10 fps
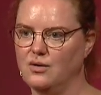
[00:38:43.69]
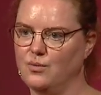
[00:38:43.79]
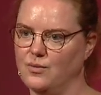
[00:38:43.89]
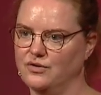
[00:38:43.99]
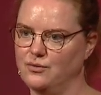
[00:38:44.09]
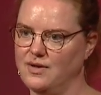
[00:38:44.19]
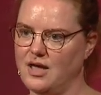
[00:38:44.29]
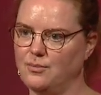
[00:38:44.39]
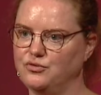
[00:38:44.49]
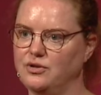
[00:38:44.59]
We want to
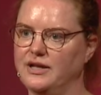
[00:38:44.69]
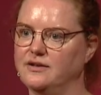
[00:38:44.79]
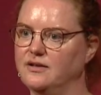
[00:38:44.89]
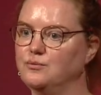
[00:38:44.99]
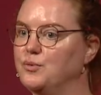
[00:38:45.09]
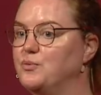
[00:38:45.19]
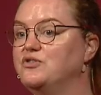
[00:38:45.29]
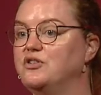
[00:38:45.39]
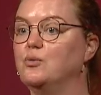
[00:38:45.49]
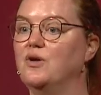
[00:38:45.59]
encapsulate it, but we
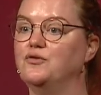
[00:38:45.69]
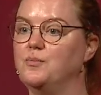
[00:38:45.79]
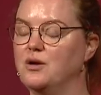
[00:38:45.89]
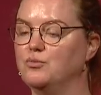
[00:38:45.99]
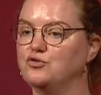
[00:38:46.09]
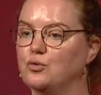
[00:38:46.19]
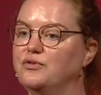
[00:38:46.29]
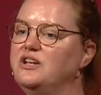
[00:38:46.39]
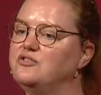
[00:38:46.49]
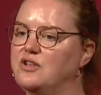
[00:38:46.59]
still want to be able to
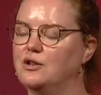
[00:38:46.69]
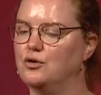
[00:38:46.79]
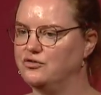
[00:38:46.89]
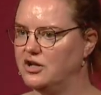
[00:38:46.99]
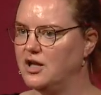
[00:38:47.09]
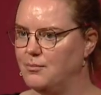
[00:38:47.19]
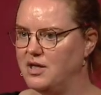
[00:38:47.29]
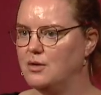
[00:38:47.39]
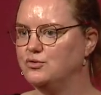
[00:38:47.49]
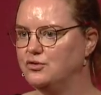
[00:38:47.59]
reach that logic and
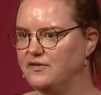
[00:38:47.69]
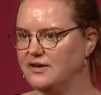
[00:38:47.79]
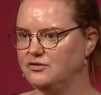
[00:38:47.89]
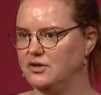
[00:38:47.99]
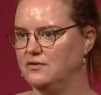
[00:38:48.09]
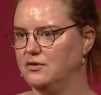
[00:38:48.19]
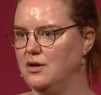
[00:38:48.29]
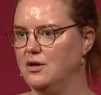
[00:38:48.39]
be able to test it.